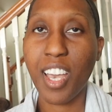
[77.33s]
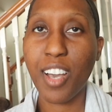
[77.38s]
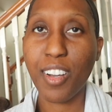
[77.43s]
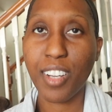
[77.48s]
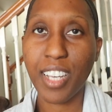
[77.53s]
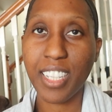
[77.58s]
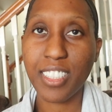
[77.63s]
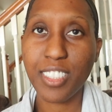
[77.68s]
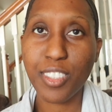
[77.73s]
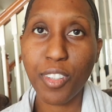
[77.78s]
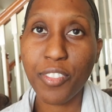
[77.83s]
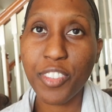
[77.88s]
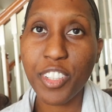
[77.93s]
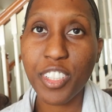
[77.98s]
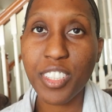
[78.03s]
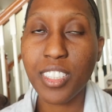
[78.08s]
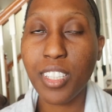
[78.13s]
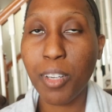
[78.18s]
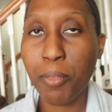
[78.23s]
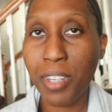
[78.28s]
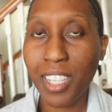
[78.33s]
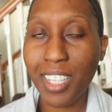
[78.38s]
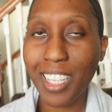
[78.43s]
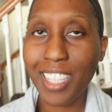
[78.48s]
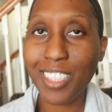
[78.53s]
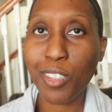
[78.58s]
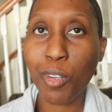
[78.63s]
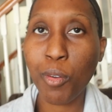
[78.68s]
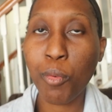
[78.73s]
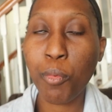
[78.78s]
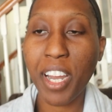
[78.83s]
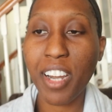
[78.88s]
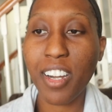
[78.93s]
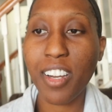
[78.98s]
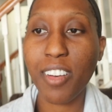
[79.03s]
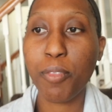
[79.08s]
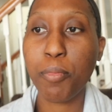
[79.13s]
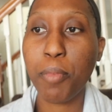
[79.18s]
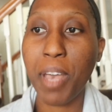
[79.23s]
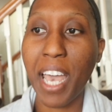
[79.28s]
Okay, so if you're somebody that's aware
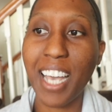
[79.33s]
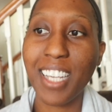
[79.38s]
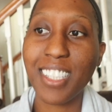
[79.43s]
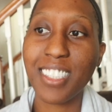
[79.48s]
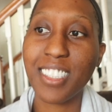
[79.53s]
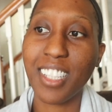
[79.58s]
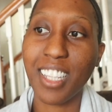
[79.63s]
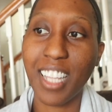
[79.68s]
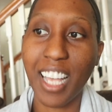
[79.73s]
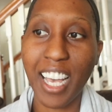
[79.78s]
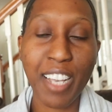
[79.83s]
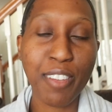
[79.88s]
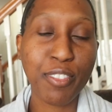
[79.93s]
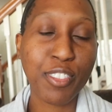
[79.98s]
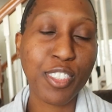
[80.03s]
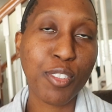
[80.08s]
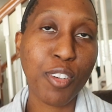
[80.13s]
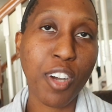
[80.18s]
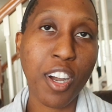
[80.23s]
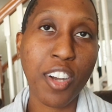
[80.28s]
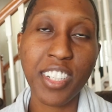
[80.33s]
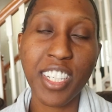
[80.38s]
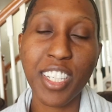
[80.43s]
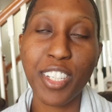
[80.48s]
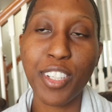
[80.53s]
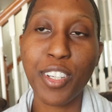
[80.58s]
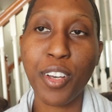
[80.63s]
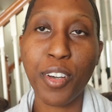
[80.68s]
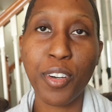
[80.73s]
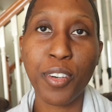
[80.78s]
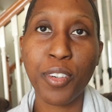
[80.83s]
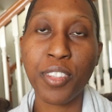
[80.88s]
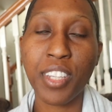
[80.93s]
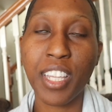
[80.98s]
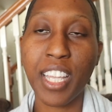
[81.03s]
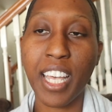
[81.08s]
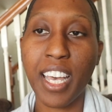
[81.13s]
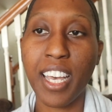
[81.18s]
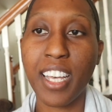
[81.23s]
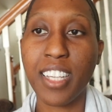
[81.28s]
of past lives, you already know
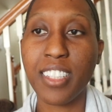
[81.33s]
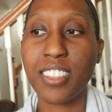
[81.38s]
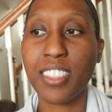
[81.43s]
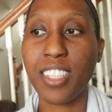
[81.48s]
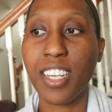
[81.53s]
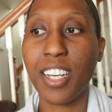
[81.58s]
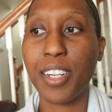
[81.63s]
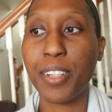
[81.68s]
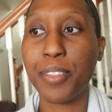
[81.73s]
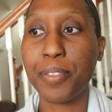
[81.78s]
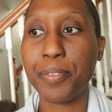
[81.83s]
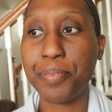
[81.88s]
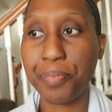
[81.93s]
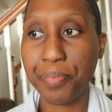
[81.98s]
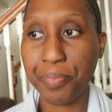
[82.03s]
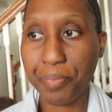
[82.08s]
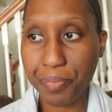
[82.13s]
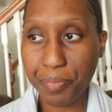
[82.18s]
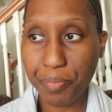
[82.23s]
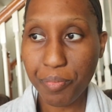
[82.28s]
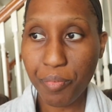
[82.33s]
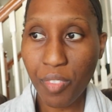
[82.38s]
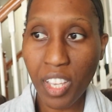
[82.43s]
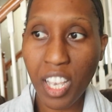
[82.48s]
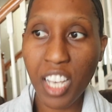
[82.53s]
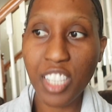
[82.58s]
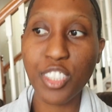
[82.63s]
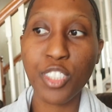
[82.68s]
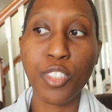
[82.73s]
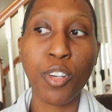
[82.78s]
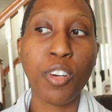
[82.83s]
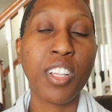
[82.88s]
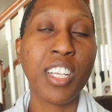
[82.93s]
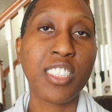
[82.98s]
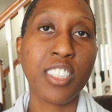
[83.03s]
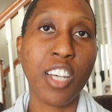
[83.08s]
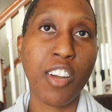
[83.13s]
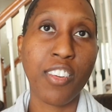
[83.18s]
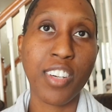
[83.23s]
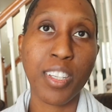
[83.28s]
that um, a soul
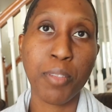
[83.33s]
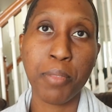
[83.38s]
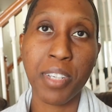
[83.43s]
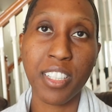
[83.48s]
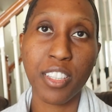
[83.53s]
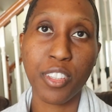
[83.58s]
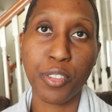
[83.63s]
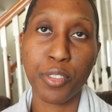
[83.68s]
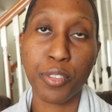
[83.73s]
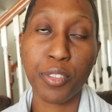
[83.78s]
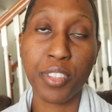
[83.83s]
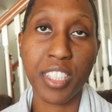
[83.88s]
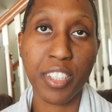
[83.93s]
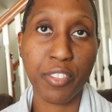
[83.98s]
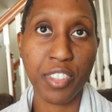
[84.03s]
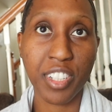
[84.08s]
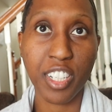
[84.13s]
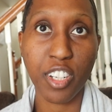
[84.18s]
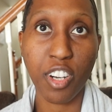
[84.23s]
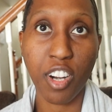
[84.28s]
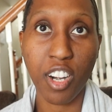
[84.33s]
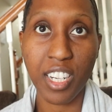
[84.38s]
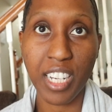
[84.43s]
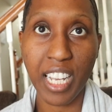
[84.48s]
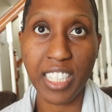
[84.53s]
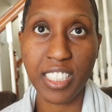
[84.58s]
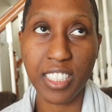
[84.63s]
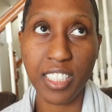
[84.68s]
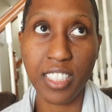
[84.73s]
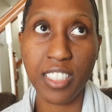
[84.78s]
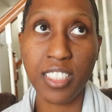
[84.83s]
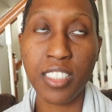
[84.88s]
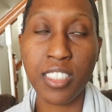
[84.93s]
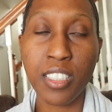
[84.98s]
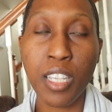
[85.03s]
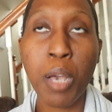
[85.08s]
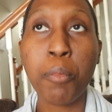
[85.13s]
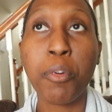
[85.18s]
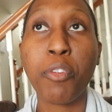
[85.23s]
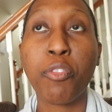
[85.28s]
has already been through different
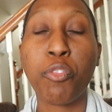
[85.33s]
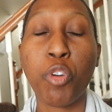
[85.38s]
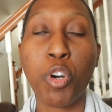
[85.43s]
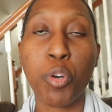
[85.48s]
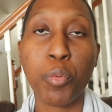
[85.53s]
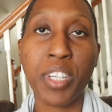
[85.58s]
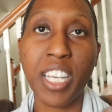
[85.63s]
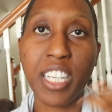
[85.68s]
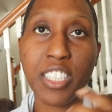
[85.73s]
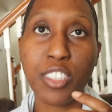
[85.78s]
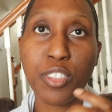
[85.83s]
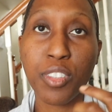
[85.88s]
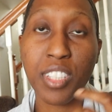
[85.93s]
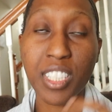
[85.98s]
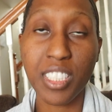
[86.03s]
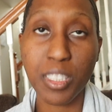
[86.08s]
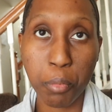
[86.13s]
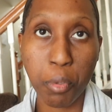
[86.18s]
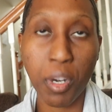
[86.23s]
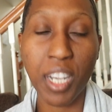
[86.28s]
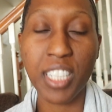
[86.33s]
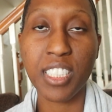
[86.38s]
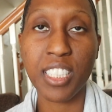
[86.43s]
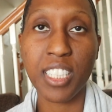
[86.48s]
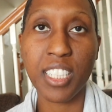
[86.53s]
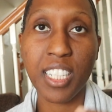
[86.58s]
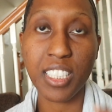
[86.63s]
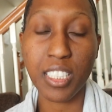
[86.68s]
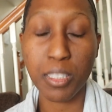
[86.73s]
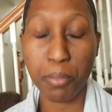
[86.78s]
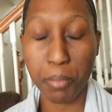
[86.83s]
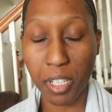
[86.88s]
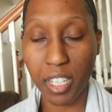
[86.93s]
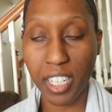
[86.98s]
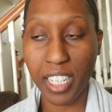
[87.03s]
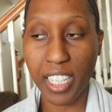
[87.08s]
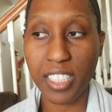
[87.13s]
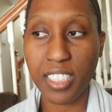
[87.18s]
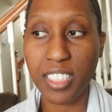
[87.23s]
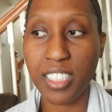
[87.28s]
incarnations before we get to this present
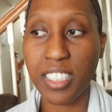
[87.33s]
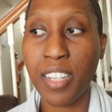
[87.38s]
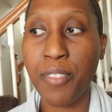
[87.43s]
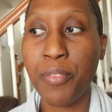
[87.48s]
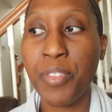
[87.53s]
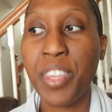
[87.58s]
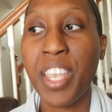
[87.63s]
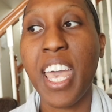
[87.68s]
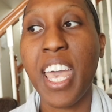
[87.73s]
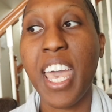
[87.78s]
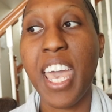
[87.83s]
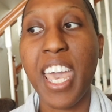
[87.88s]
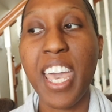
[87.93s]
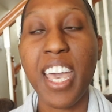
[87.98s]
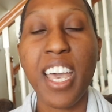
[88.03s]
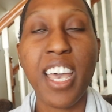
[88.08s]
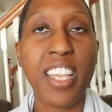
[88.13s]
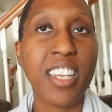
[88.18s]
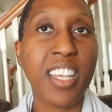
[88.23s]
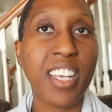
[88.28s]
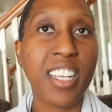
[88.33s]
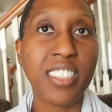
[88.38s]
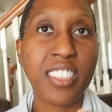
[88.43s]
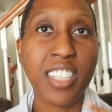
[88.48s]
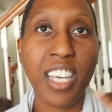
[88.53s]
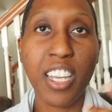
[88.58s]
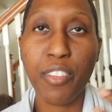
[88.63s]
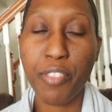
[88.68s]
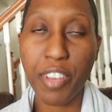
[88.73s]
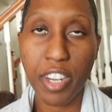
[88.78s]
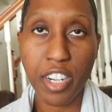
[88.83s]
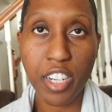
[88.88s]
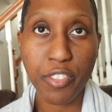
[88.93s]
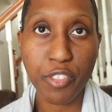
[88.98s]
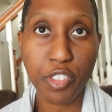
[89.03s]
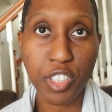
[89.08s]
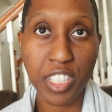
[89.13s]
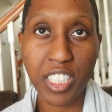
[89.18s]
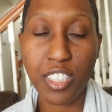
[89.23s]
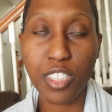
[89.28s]
experience. And it's going to vary
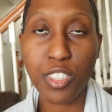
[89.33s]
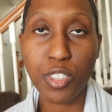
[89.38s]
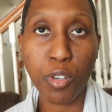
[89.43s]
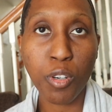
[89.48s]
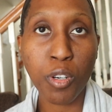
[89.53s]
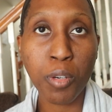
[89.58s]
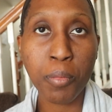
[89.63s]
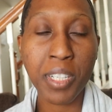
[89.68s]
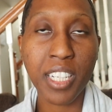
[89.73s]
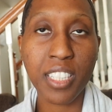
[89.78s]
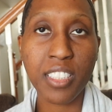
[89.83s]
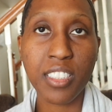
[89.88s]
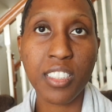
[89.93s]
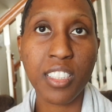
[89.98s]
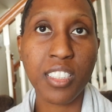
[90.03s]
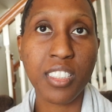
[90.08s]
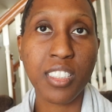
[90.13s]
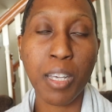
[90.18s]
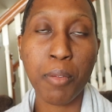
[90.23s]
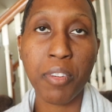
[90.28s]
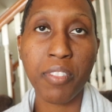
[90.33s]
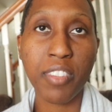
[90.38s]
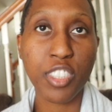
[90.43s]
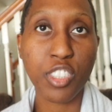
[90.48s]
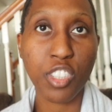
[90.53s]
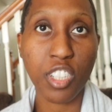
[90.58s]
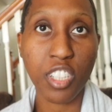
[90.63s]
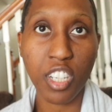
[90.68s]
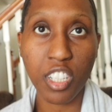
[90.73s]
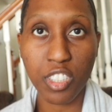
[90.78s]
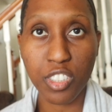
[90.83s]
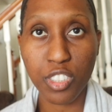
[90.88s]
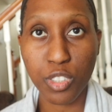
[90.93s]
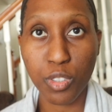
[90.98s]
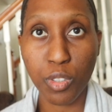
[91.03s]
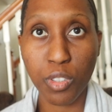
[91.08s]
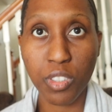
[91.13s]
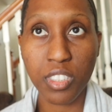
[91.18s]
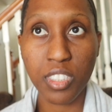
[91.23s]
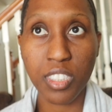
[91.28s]
for each soul because some of us are younger
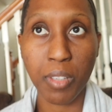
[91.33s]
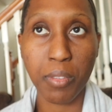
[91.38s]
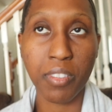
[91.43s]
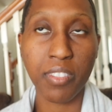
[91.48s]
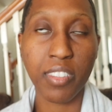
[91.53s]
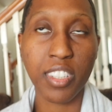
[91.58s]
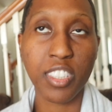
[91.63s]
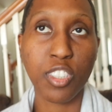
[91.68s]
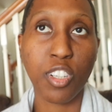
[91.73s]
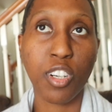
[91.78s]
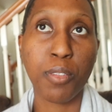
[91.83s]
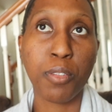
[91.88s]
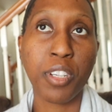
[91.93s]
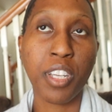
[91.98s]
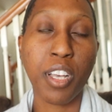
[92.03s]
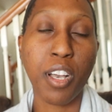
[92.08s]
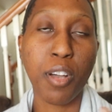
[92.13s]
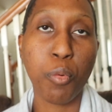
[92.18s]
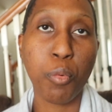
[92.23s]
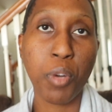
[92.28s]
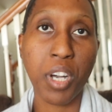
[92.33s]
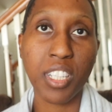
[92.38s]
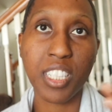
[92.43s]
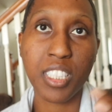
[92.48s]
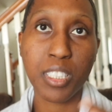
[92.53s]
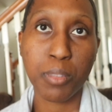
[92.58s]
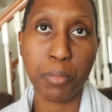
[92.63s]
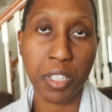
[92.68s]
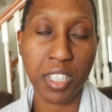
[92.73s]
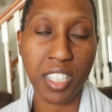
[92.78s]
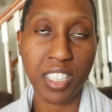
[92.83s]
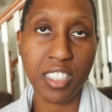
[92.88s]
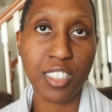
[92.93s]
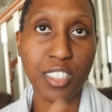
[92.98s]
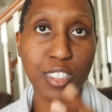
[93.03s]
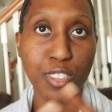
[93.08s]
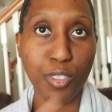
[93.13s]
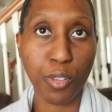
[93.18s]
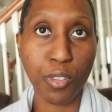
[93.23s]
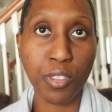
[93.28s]
souls, some of us are
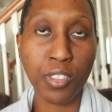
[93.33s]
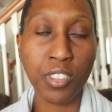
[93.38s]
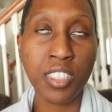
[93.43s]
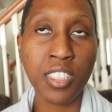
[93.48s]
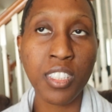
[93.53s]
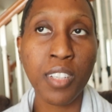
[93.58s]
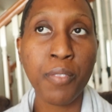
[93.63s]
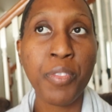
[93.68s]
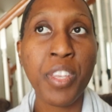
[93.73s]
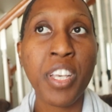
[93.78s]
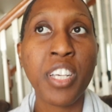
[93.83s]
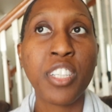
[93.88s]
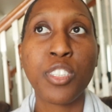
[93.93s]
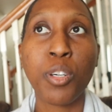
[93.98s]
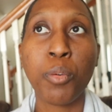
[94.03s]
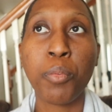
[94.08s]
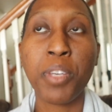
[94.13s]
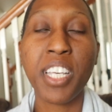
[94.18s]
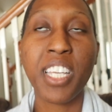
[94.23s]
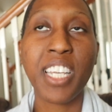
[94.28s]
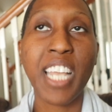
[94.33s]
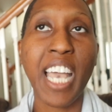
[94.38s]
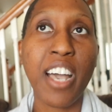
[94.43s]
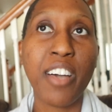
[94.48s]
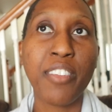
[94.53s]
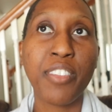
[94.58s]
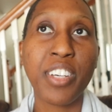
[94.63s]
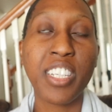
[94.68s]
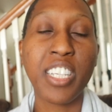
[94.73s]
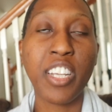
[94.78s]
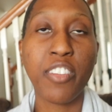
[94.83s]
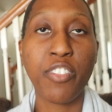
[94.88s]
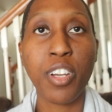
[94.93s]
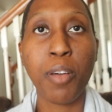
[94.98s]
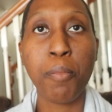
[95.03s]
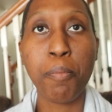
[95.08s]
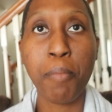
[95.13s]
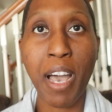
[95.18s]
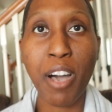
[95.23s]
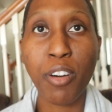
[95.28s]
well-experienced souls. So we can have a
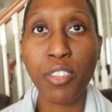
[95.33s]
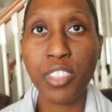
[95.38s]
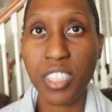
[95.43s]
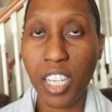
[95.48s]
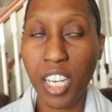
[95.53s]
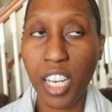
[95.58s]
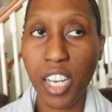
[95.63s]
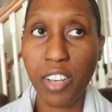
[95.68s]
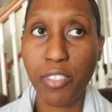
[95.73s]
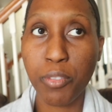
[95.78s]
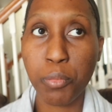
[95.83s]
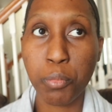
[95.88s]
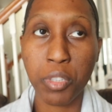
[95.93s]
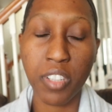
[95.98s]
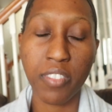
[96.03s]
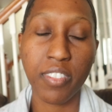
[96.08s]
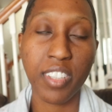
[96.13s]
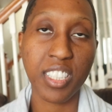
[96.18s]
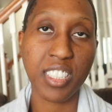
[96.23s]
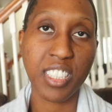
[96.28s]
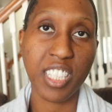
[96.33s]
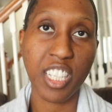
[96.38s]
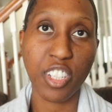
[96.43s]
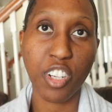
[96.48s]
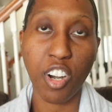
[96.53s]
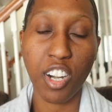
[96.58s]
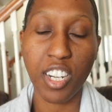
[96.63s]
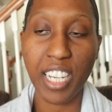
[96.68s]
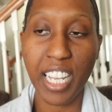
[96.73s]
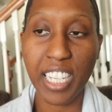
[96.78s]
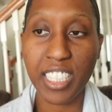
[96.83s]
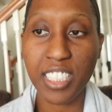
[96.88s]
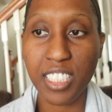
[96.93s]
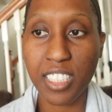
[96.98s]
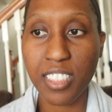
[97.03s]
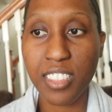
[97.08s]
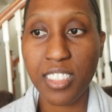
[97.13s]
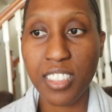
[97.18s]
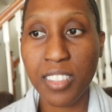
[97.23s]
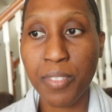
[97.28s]
different amount of previous
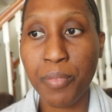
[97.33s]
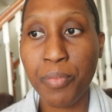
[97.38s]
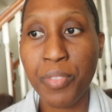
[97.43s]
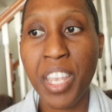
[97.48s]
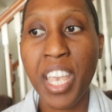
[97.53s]
incarnations.